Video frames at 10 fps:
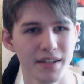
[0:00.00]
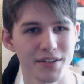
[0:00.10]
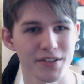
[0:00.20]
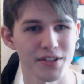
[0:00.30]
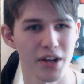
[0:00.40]

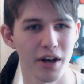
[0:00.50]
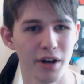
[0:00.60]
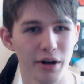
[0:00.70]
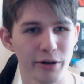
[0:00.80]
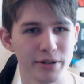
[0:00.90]

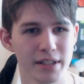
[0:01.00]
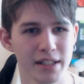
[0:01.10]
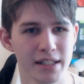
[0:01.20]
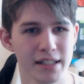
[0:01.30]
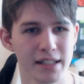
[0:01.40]
So
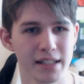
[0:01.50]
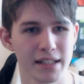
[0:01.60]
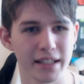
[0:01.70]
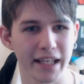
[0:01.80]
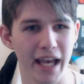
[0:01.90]

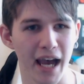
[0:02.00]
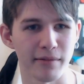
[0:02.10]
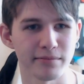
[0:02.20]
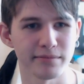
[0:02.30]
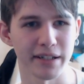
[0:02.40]

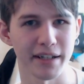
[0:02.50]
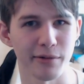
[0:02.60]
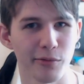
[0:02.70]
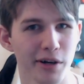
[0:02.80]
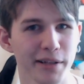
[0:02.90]
yeah,
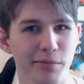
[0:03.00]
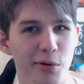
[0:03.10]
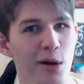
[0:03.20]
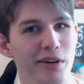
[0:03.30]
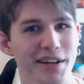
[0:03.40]
but work in
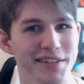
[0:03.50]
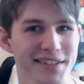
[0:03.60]
progress.